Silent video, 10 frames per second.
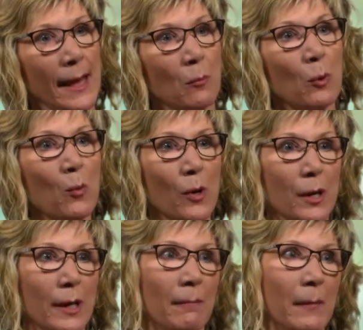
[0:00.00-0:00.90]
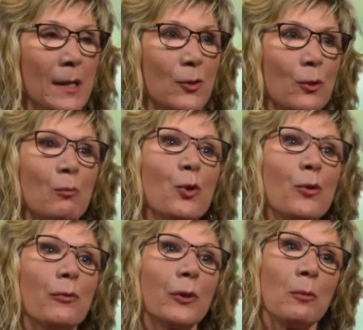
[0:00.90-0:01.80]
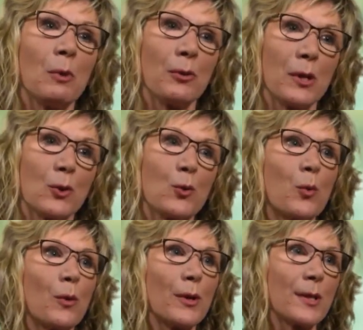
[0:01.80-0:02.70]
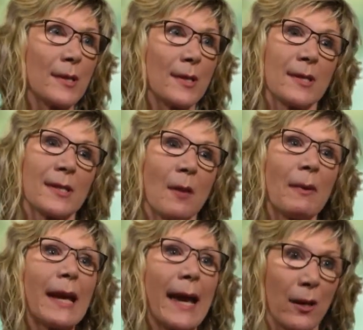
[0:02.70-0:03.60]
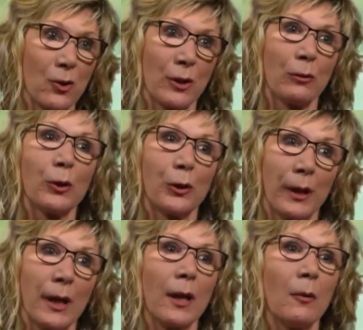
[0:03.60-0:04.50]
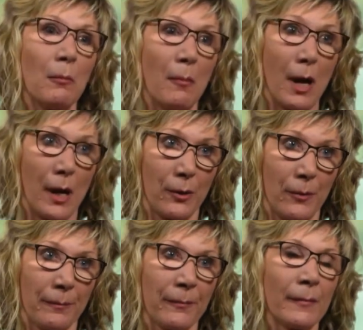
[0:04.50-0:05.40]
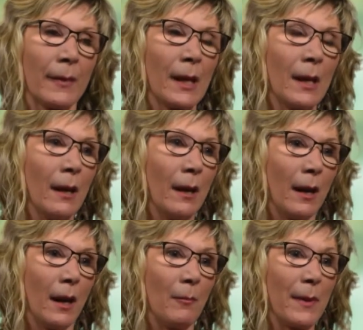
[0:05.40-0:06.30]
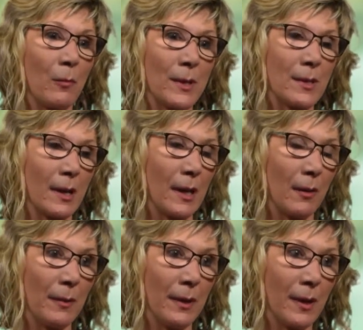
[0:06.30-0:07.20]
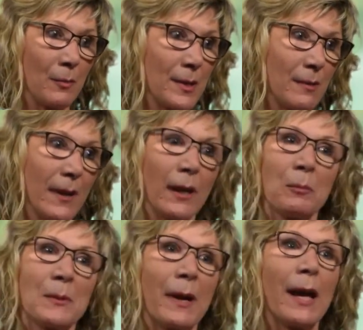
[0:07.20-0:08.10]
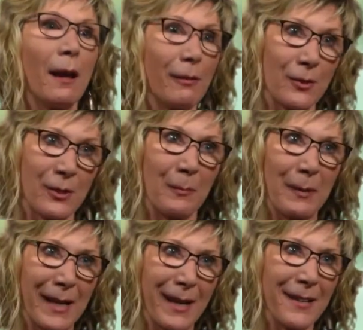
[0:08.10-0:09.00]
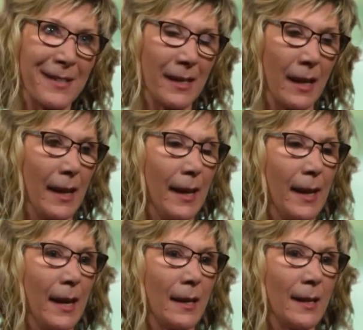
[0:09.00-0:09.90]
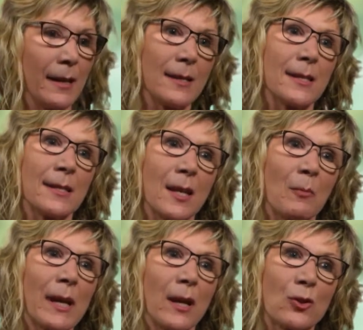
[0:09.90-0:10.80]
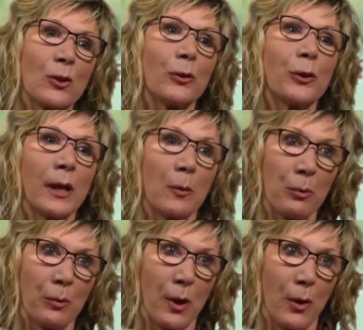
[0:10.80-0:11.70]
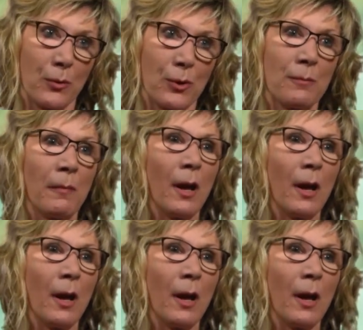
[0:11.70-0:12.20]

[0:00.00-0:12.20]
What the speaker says: ABLE work is to move communities towards a systemic action learning model that was developed by others, not by us. And in a systemic action learning approach,